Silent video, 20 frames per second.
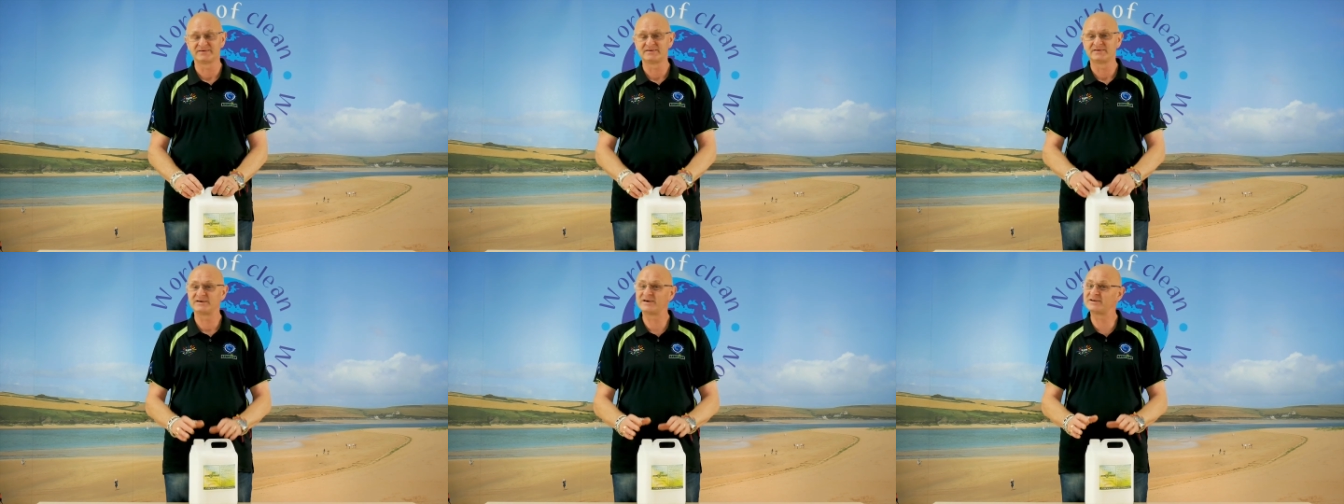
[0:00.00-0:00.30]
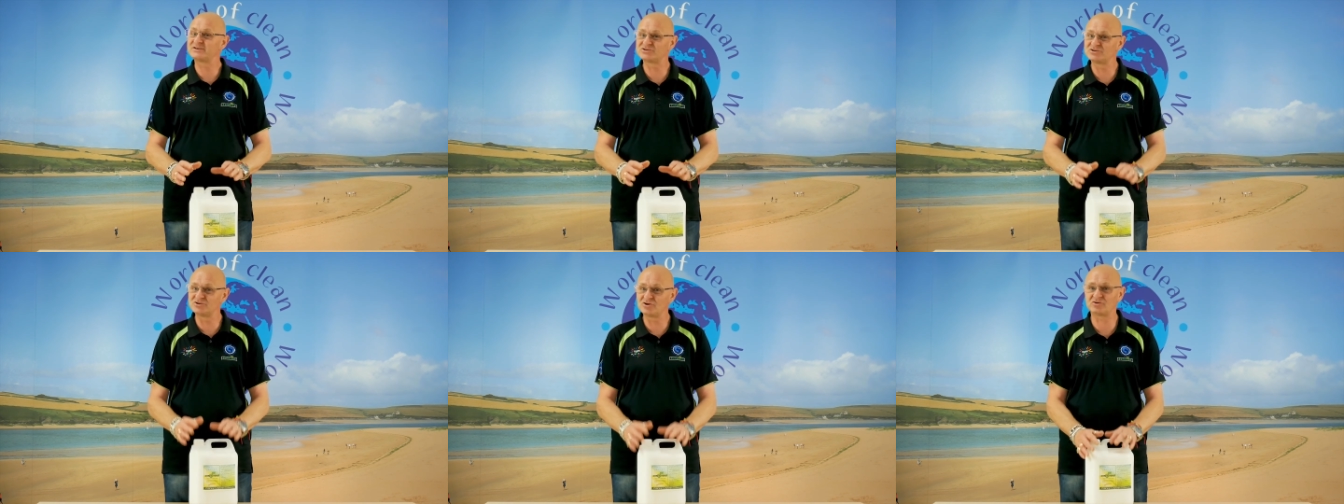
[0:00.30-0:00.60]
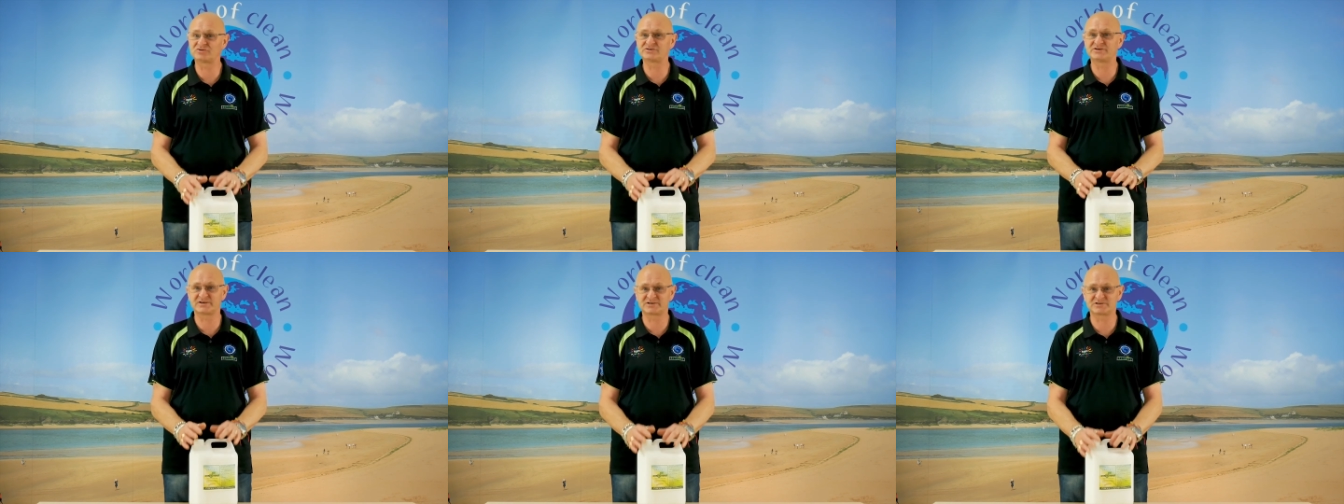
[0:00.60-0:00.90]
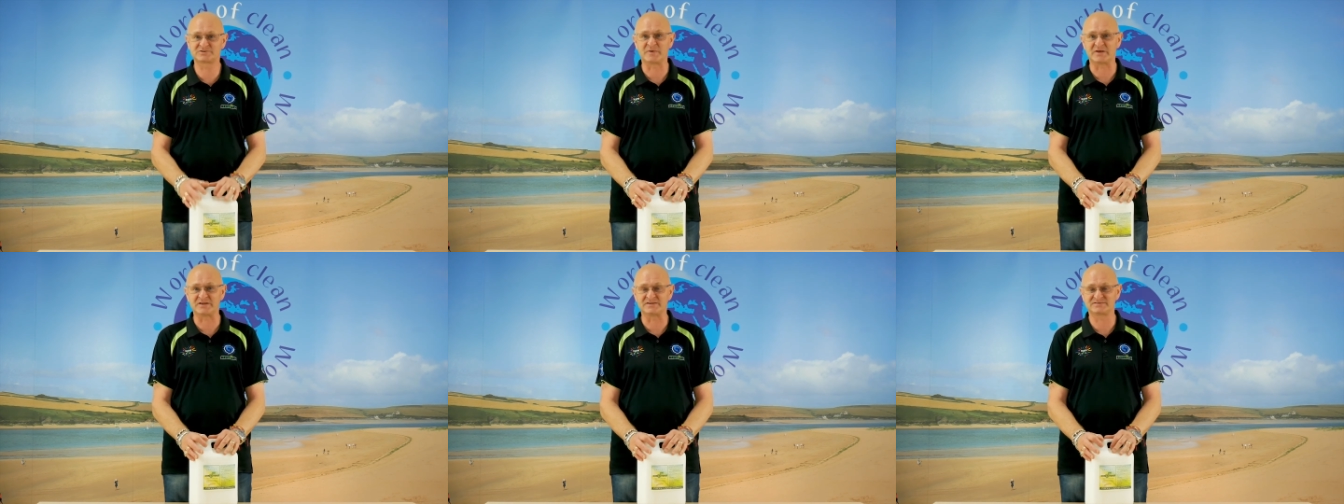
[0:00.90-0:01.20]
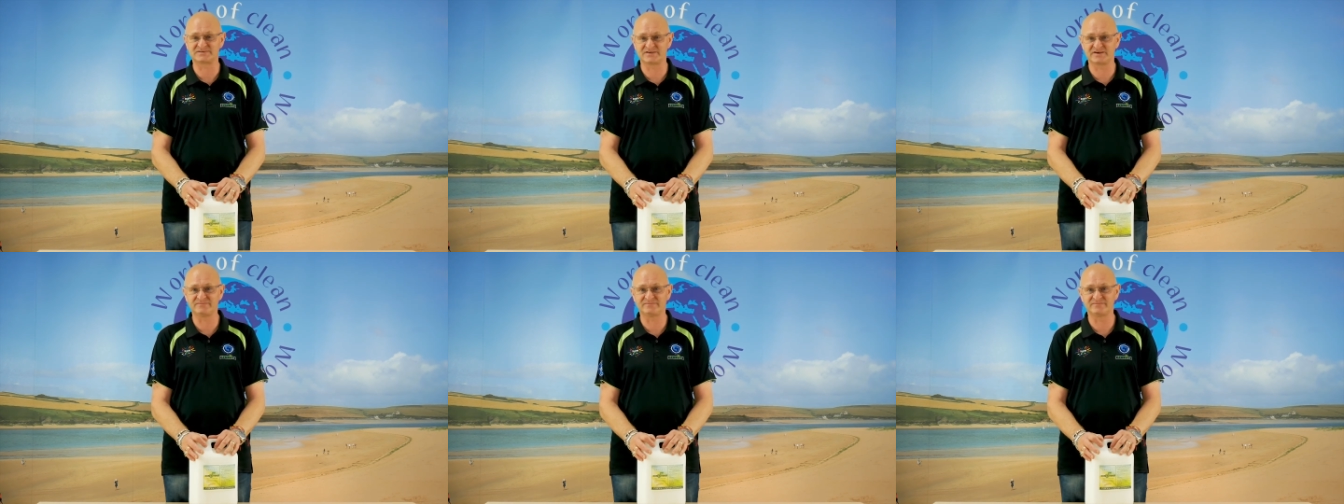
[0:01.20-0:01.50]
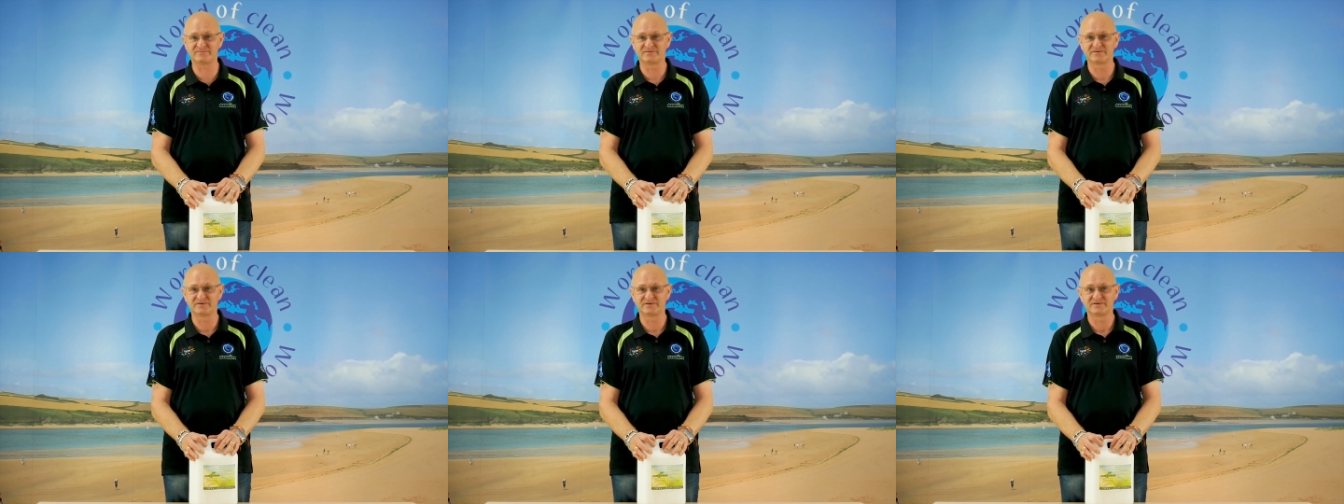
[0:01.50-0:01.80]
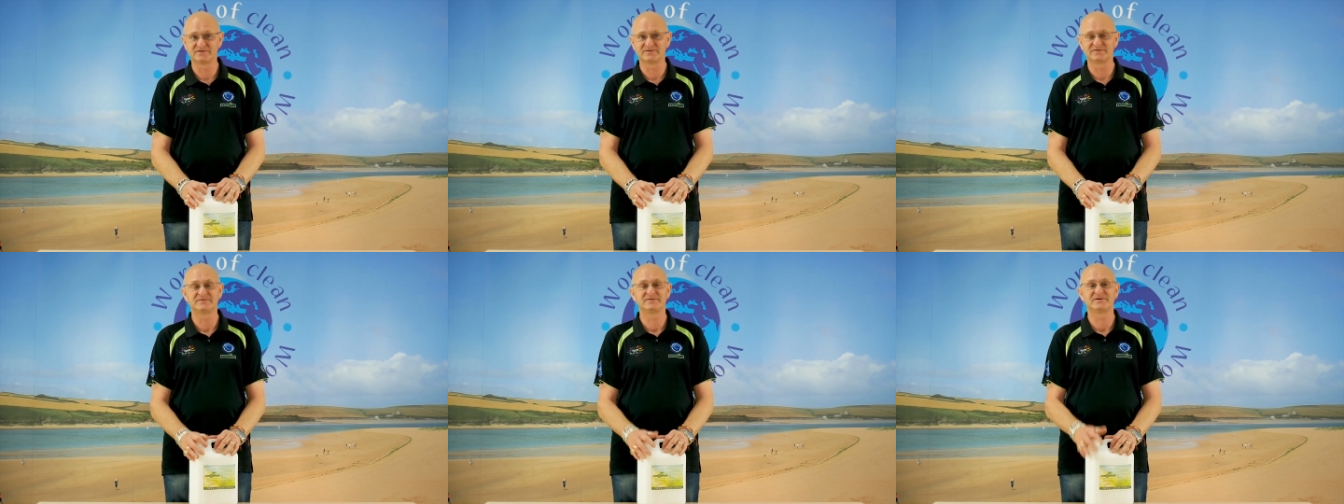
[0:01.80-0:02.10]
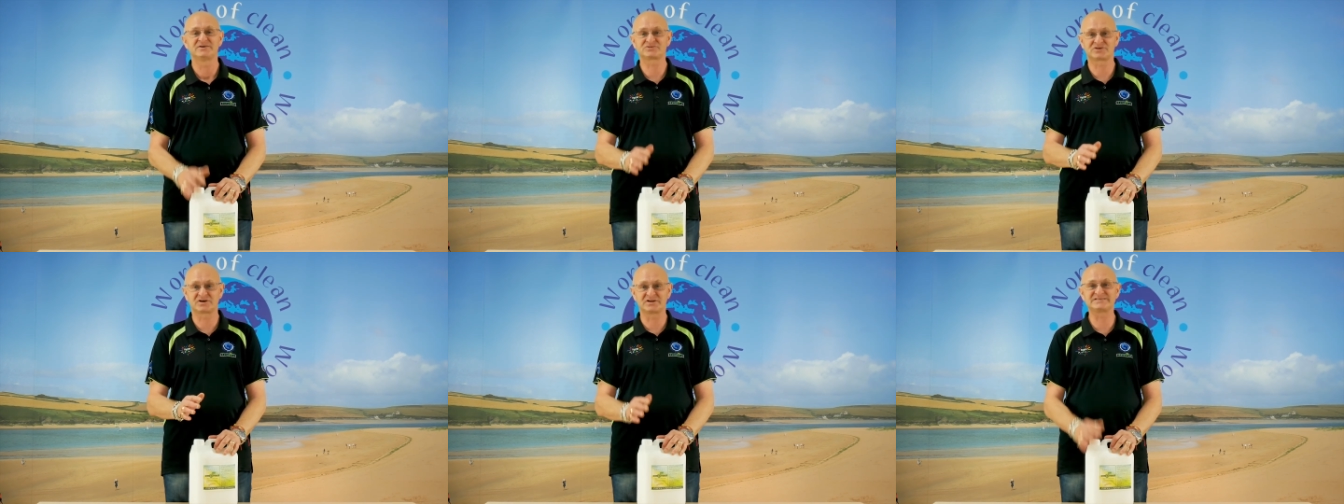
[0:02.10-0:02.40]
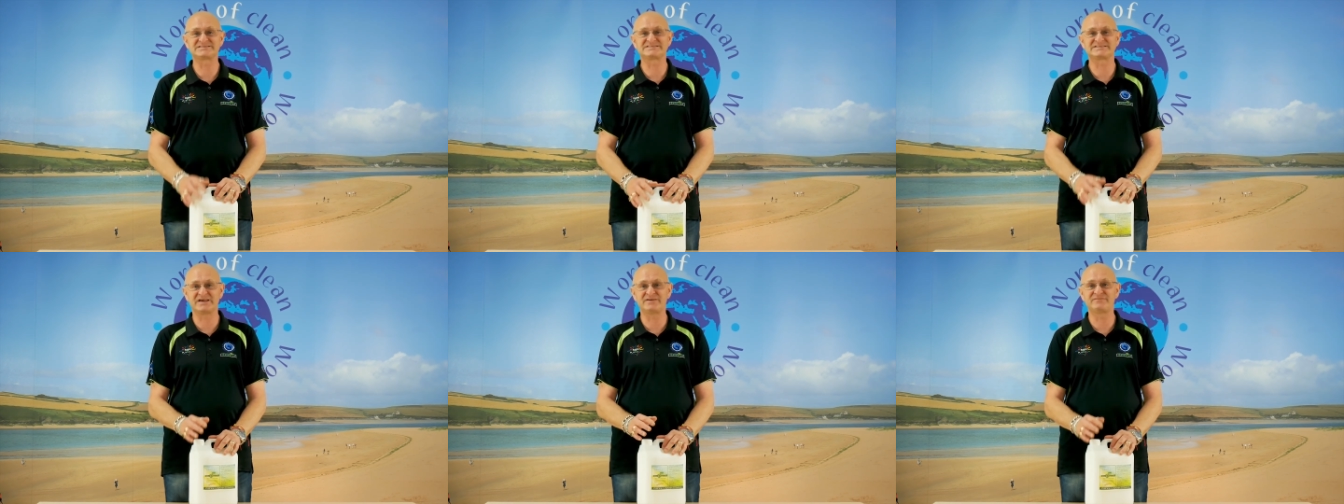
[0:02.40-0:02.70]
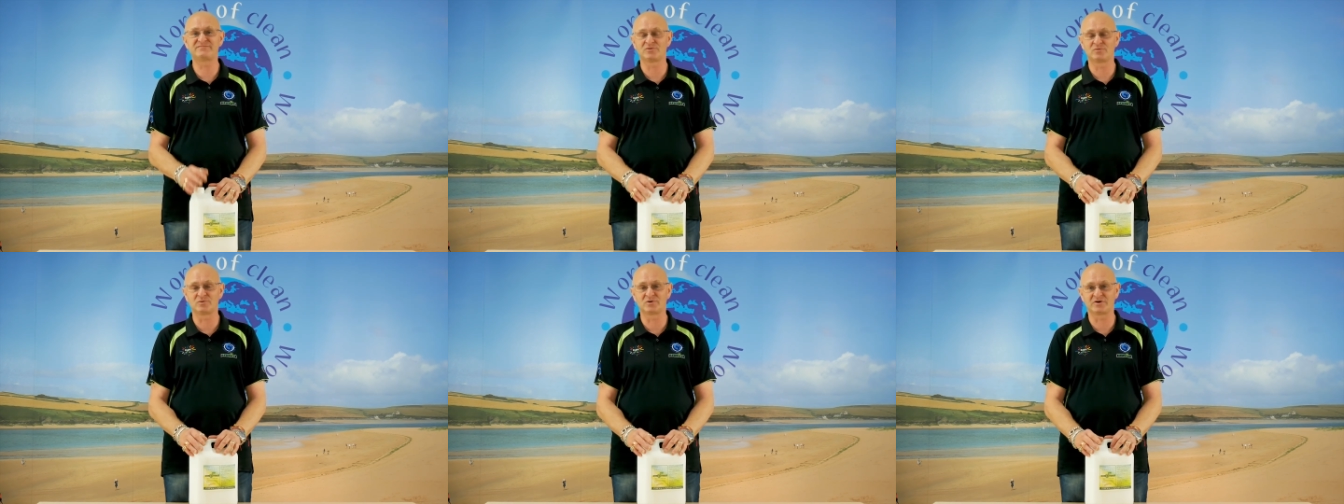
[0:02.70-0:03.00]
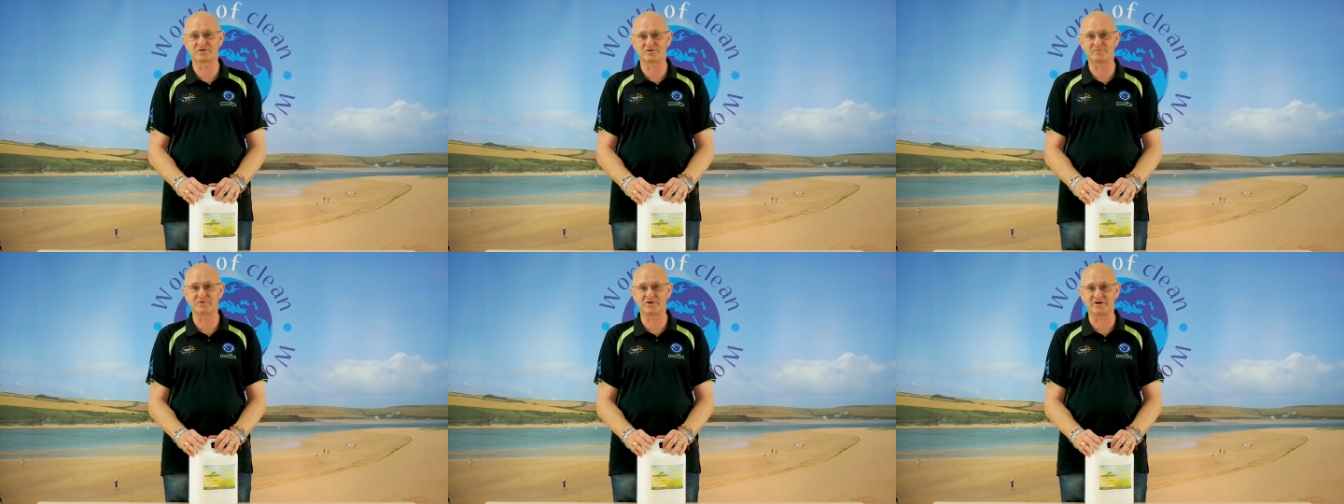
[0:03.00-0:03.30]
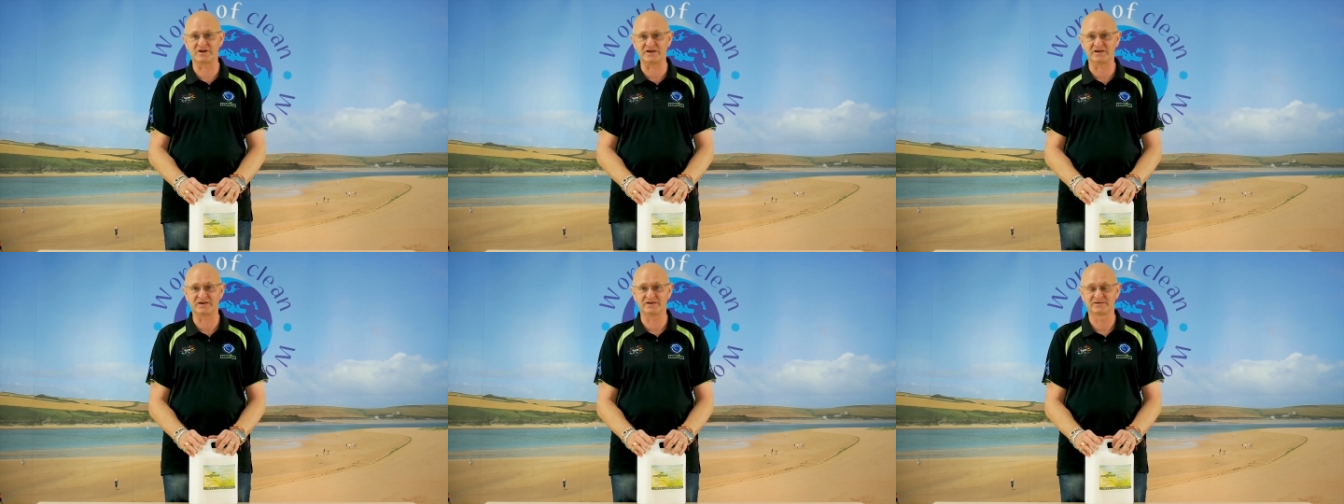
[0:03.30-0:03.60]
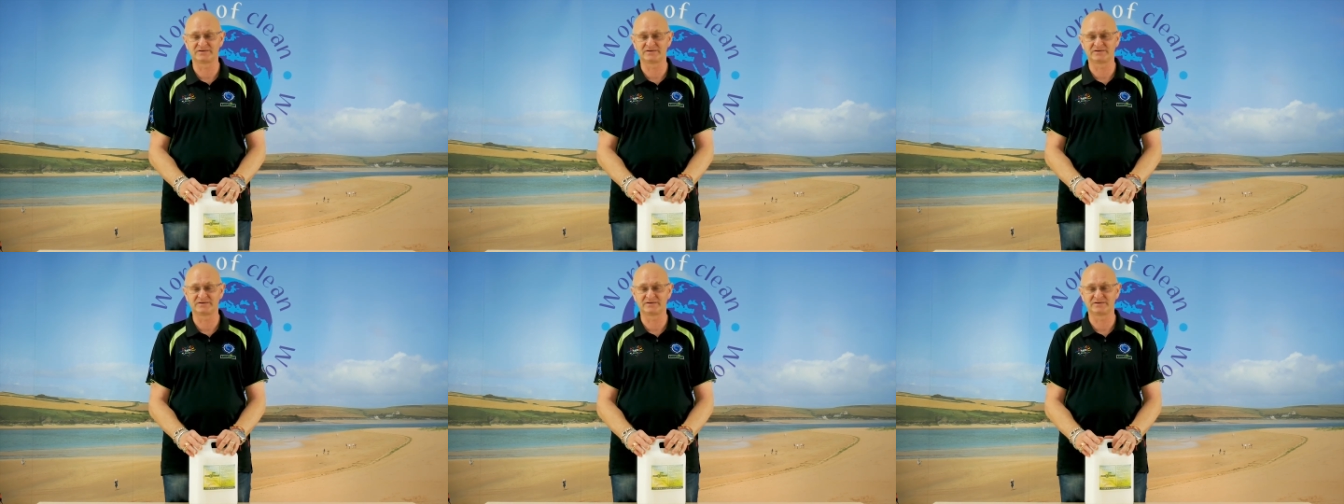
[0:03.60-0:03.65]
It's not expensive. It's going to save you a lot of money.